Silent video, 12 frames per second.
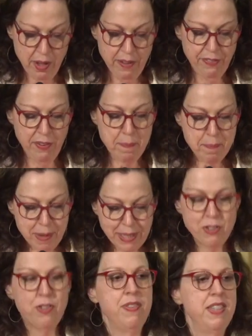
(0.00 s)
For
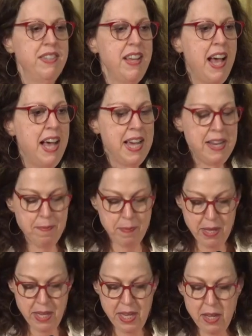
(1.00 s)
much of the
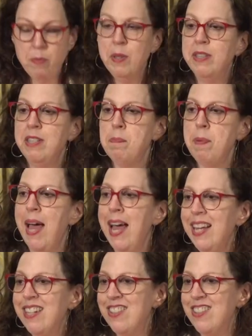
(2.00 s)
time, it will
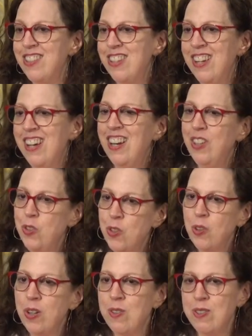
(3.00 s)
depend on
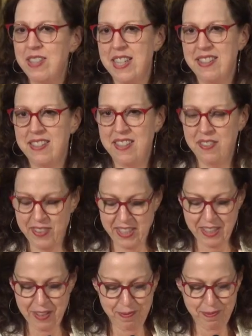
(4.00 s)
your own
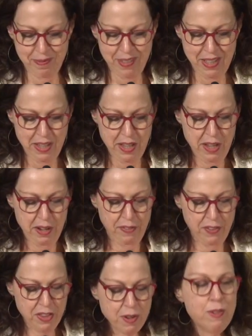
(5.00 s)
sensitivity.
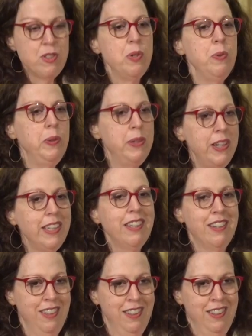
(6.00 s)
For those who look,
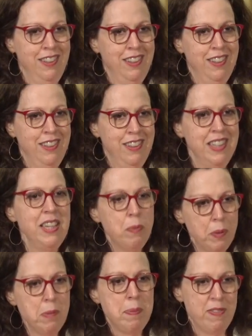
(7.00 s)
it
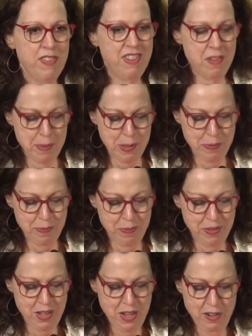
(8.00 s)
will be visible.
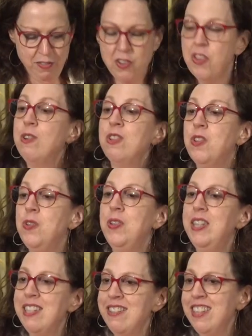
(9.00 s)
For those who
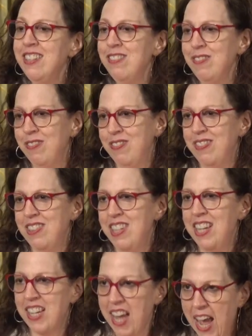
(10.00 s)
listen,
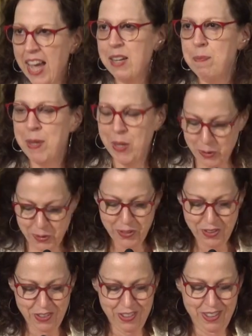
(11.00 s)
it can be
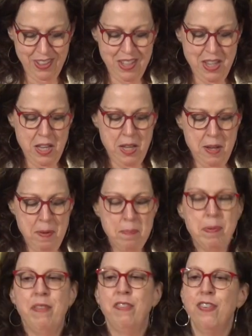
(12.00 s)
heard.
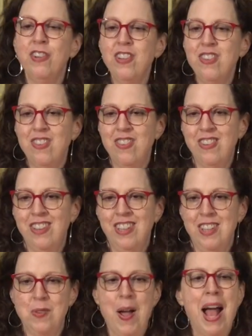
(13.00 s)
But first,
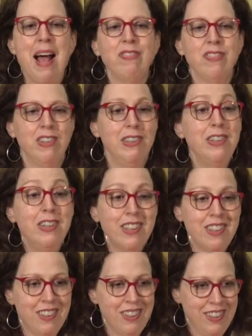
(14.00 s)
you have to
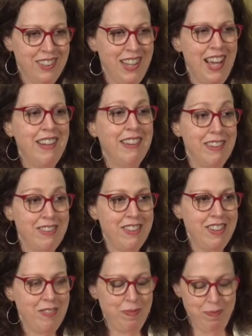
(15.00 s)
look and listen.